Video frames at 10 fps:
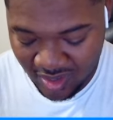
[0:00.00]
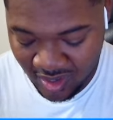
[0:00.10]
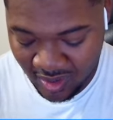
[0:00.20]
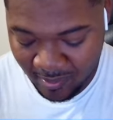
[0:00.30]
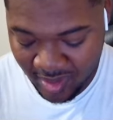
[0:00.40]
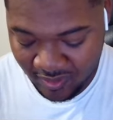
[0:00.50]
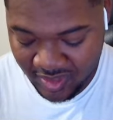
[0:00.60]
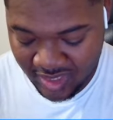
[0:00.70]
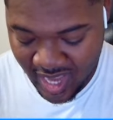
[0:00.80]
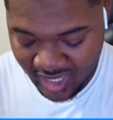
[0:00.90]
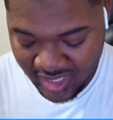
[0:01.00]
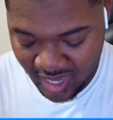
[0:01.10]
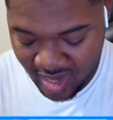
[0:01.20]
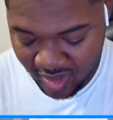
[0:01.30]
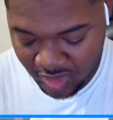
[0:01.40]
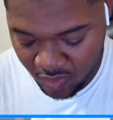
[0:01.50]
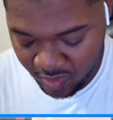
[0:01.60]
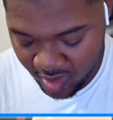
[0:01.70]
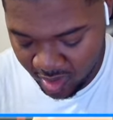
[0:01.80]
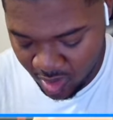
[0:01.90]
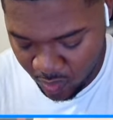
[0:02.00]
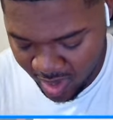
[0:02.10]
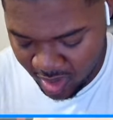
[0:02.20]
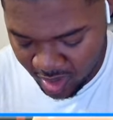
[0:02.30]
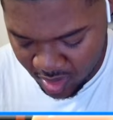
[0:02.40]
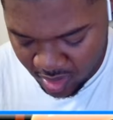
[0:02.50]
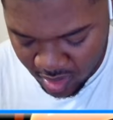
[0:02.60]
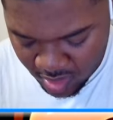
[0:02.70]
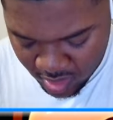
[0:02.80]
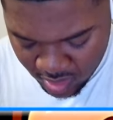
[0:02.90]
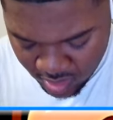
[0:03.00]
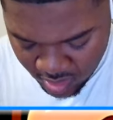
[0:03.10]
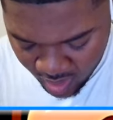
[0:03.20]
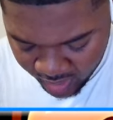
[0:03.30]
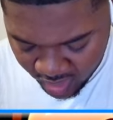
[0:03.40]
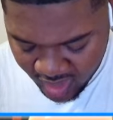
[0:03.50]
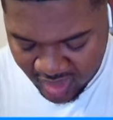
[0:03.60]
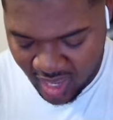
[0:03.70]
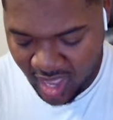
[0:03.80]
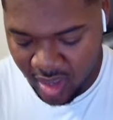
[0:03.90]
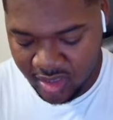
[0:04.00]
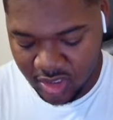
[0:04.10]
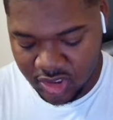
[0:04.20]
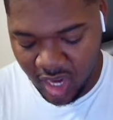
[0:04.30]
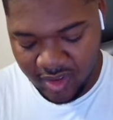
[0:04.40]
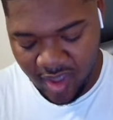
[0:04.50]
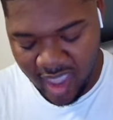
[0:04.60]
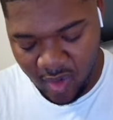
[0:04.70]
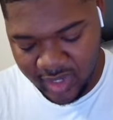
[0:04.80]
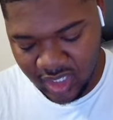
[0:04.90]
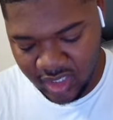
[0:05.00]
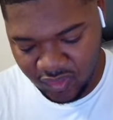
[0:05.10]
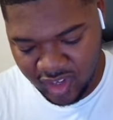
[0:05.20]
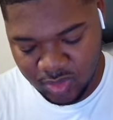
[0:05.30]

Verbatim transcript: Um, and if the attack stack carries over, right? wait, did, it, there's not even AoEs on this face.